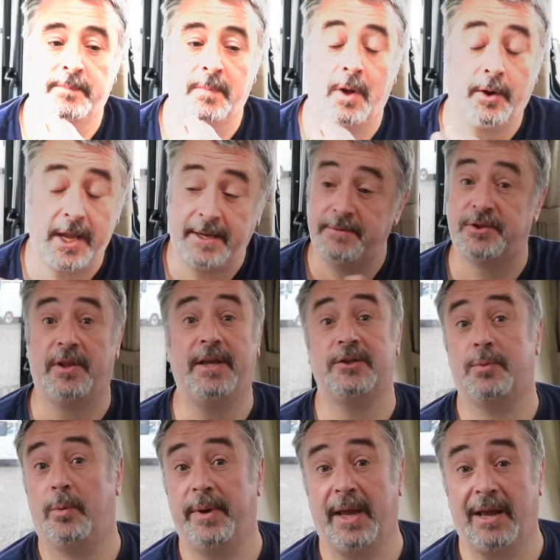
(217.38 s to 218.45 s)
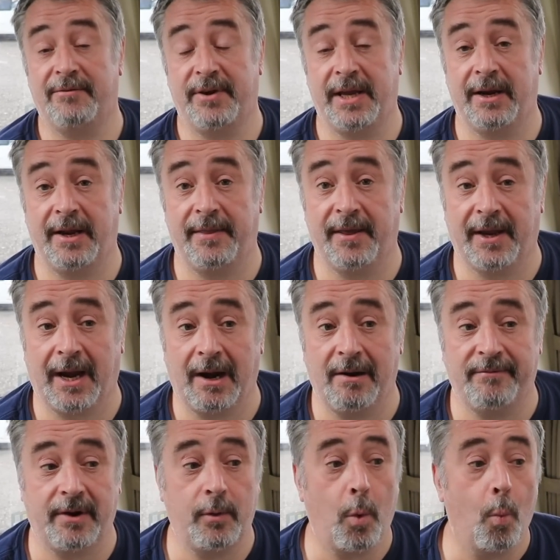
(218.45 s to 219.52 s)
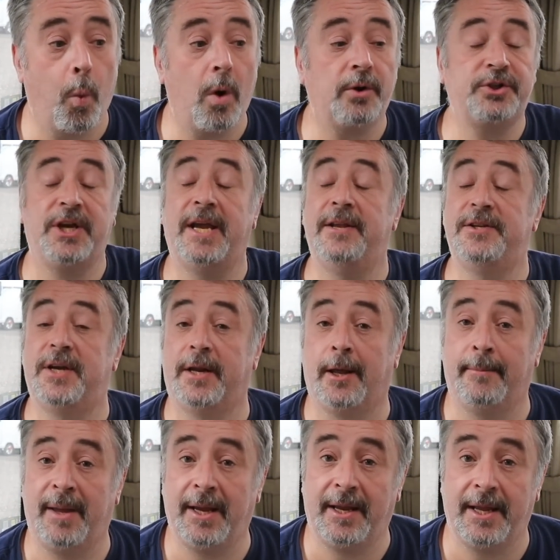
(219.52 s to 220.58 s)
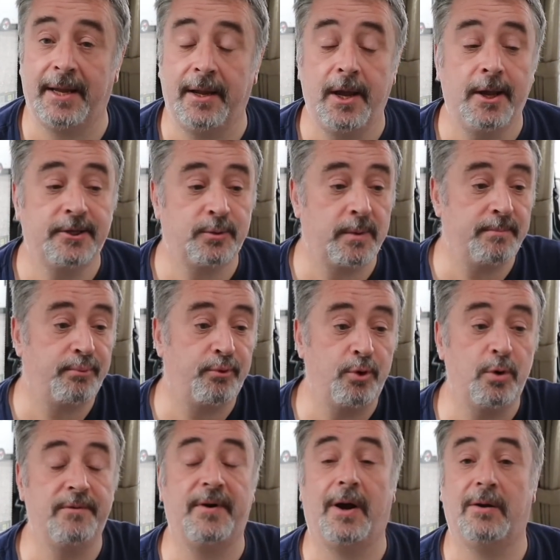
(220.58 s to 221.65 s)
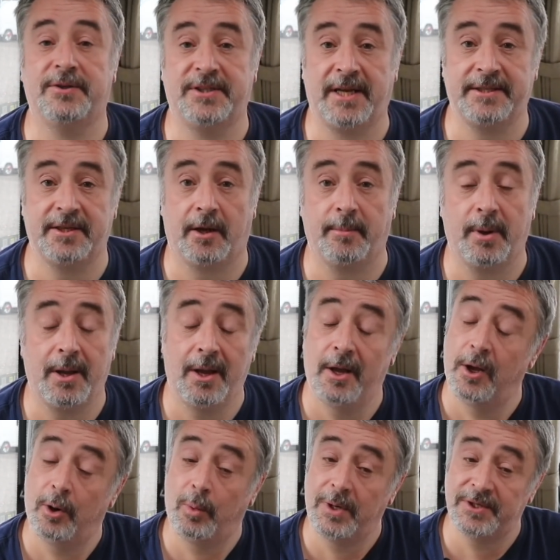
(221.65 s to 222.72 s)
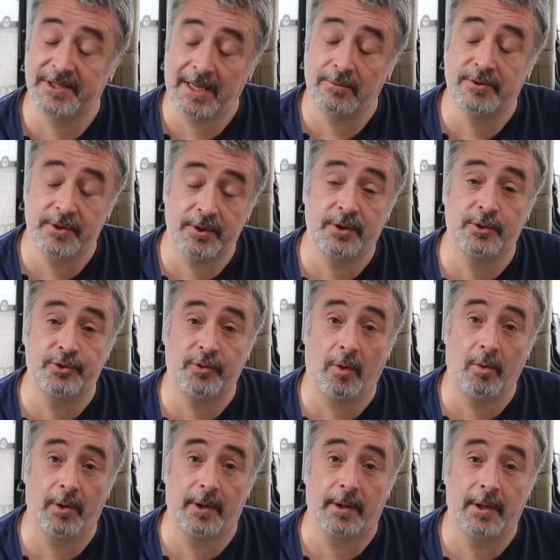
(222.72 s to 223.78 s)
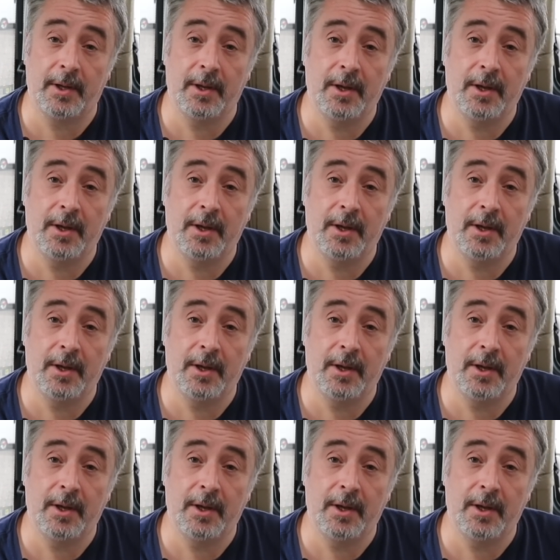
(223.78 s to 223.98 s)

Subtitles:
Okay, so that's what we have here in the caravan. What change can I make here to improve our setup? Well, it's down to the controller.